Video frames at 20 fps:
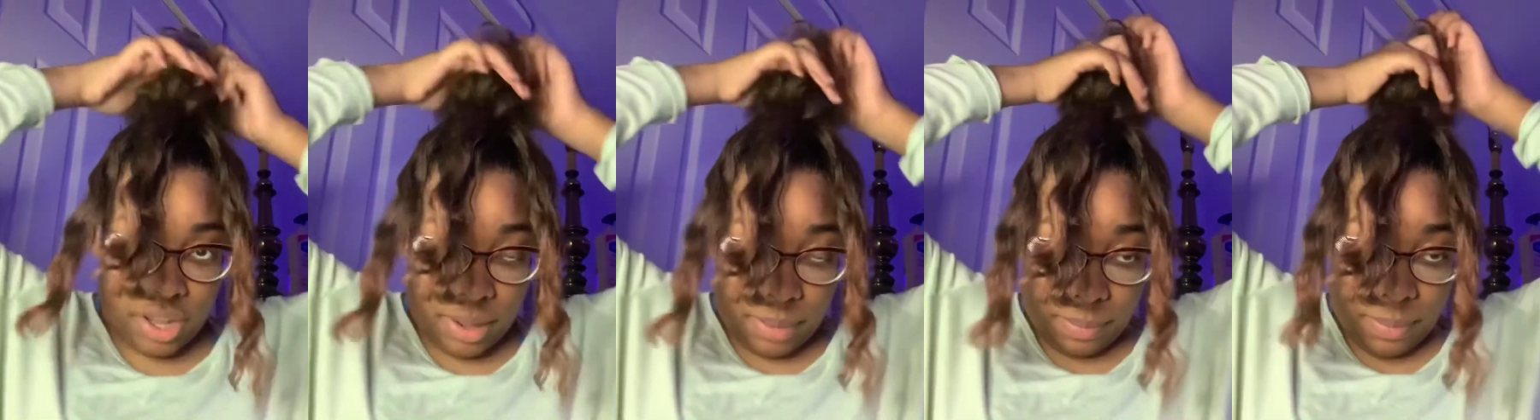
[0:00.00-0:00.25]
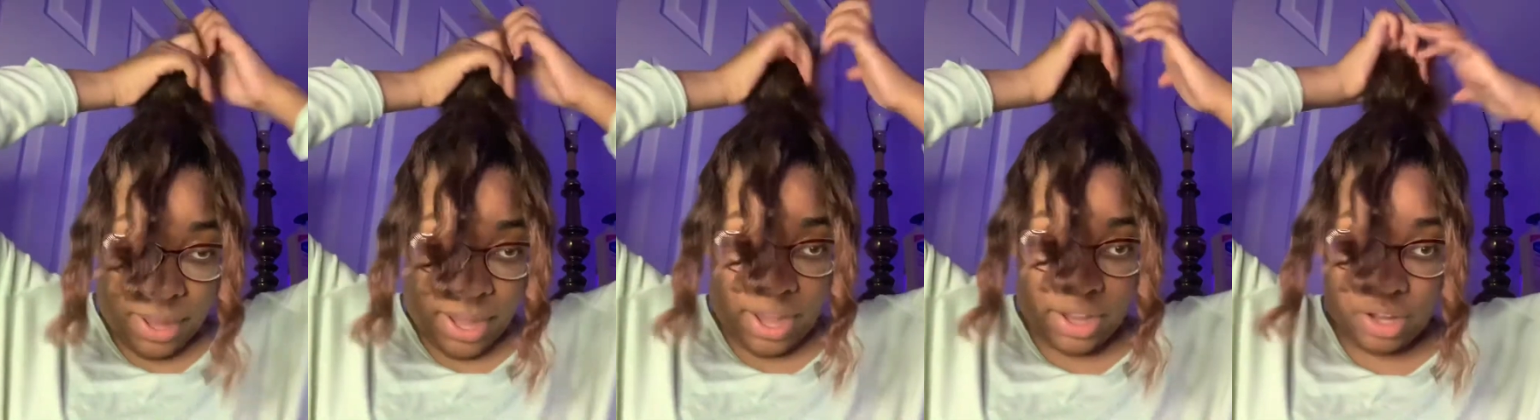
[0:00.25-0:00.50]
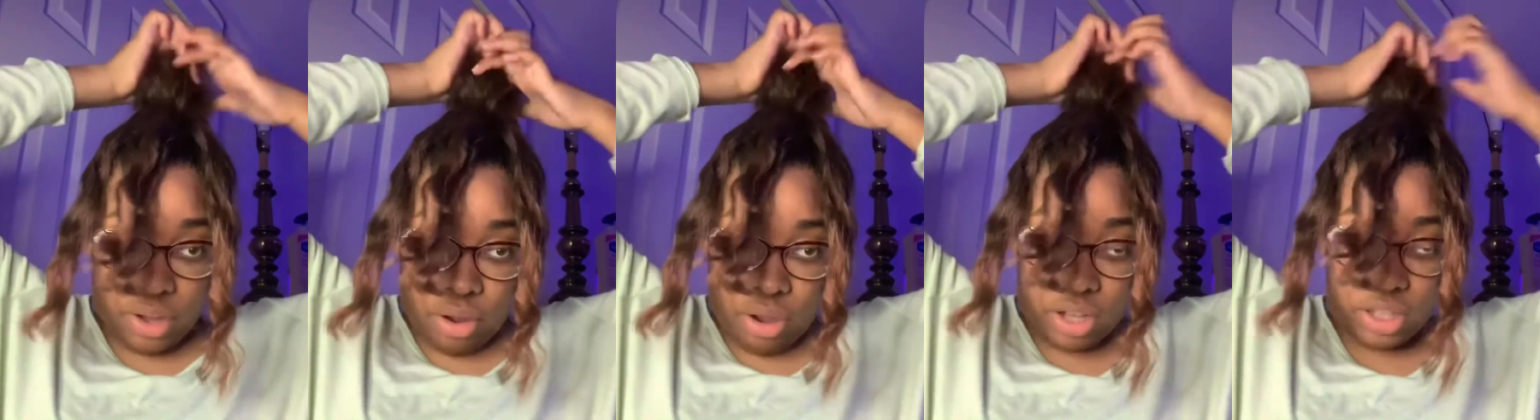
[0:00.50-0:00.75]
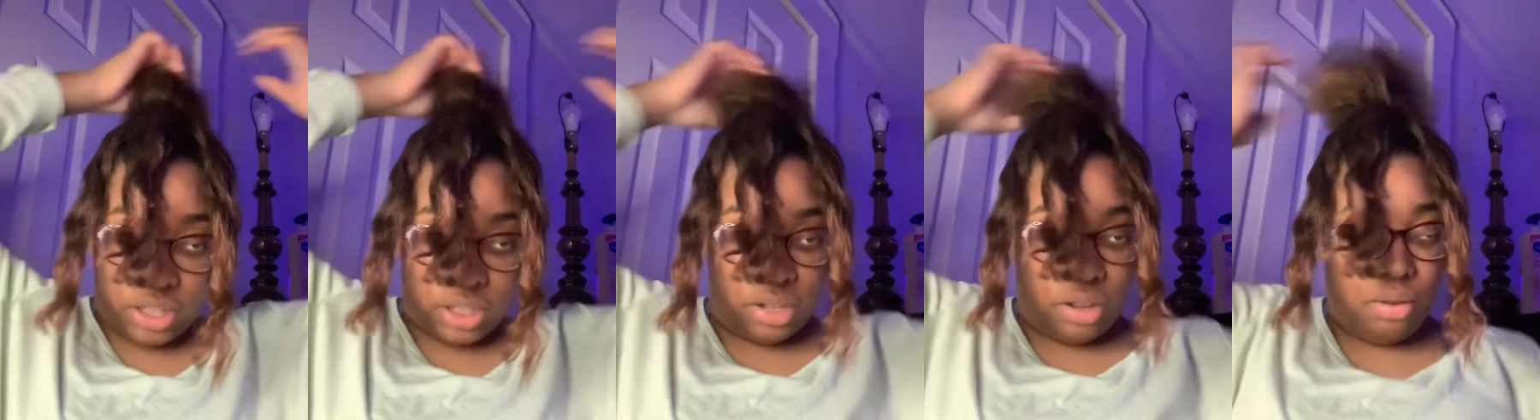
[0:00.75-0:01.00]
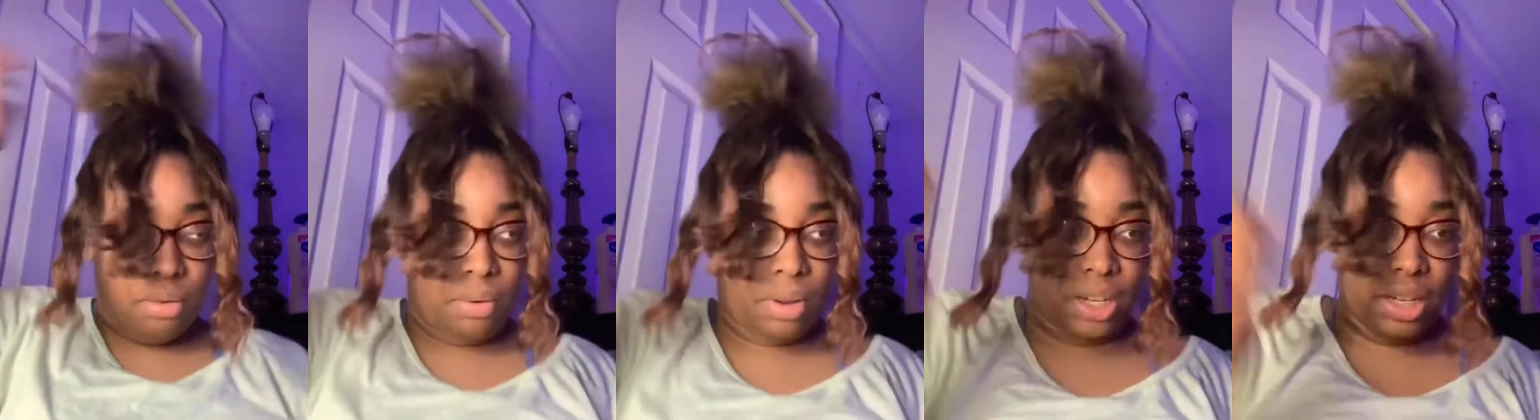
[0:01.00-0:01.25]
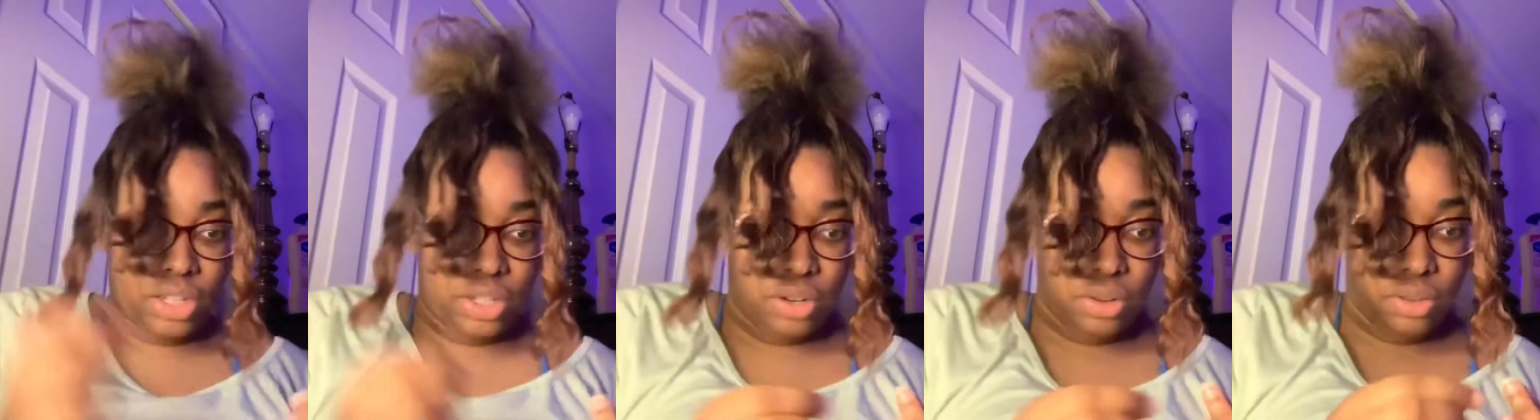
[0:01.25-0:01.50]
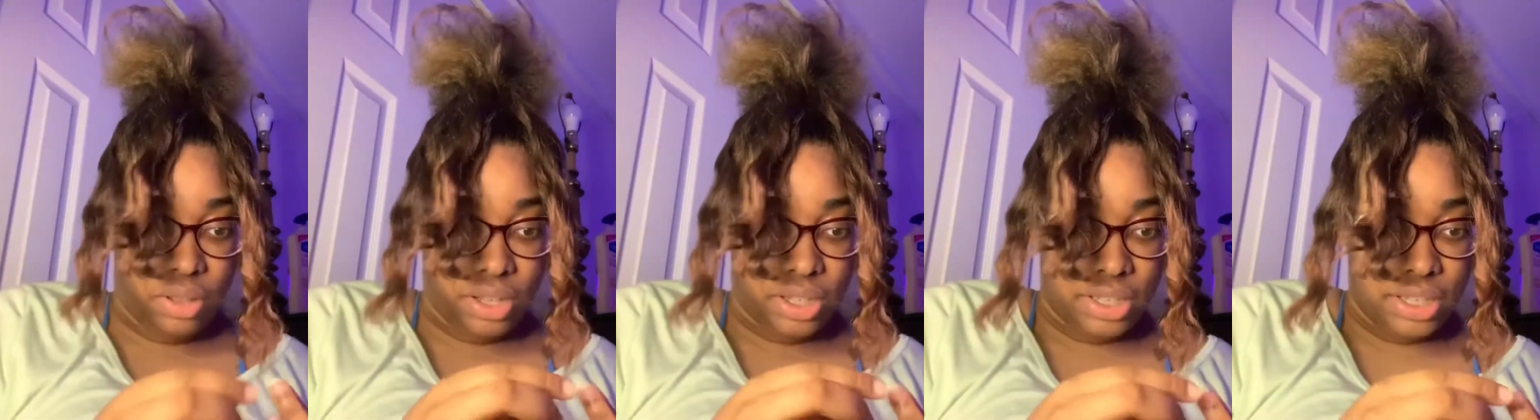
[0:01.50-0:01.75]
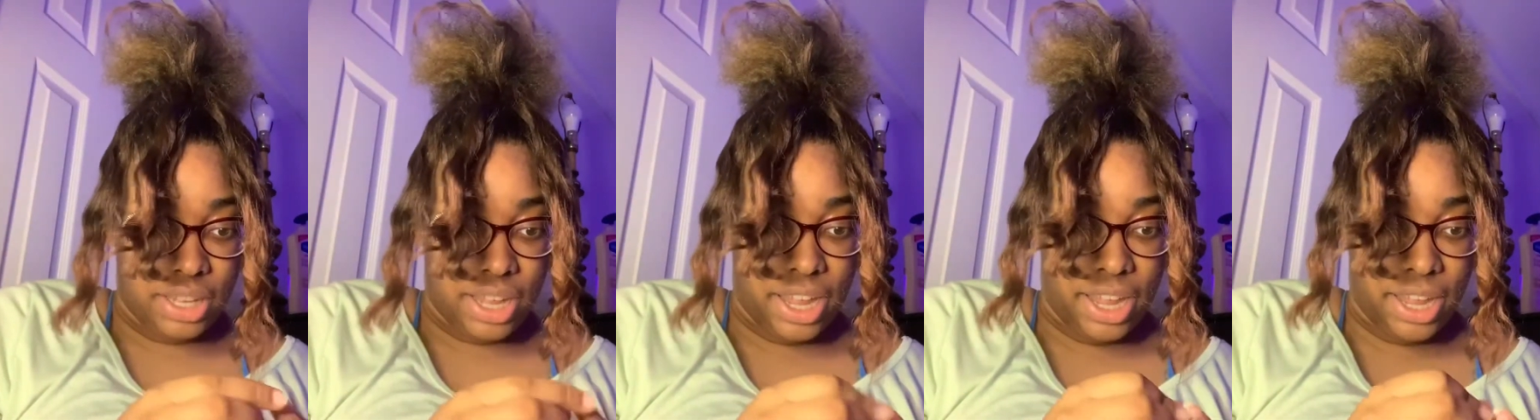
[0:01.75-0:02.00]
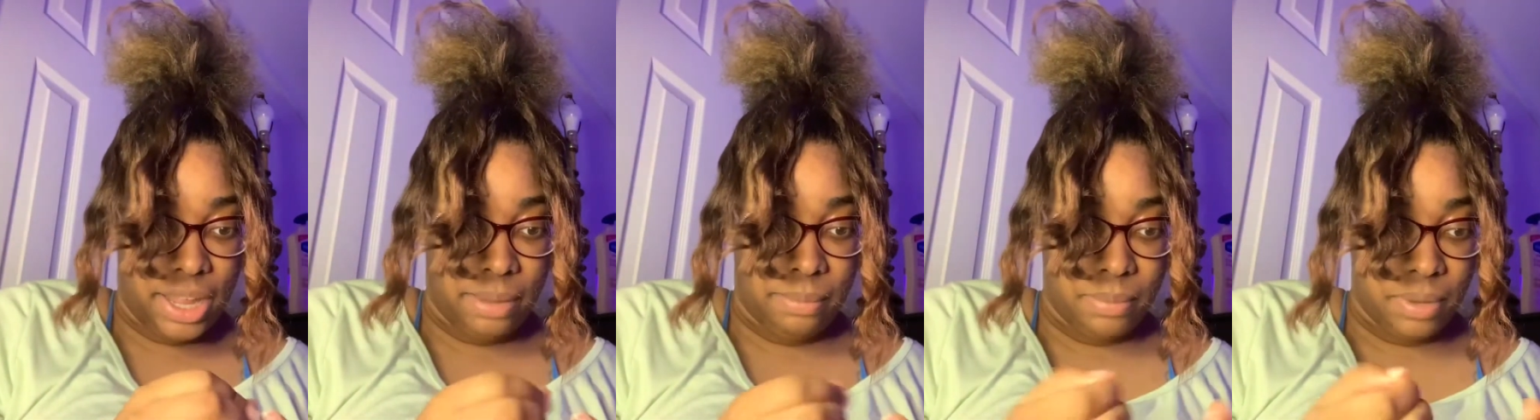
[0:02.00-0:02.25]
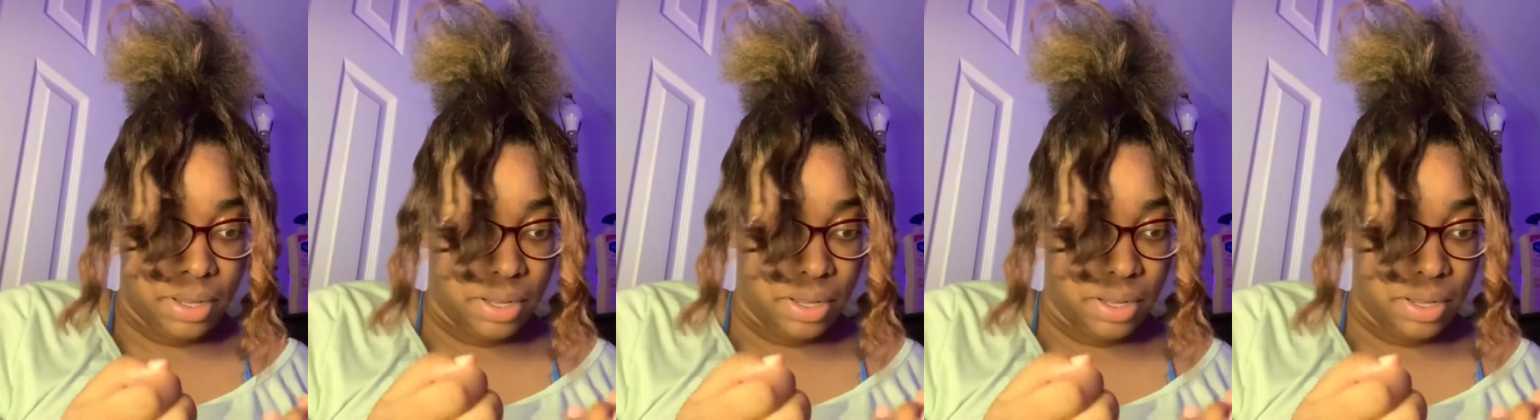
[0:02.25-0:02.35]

And you also want to do the same.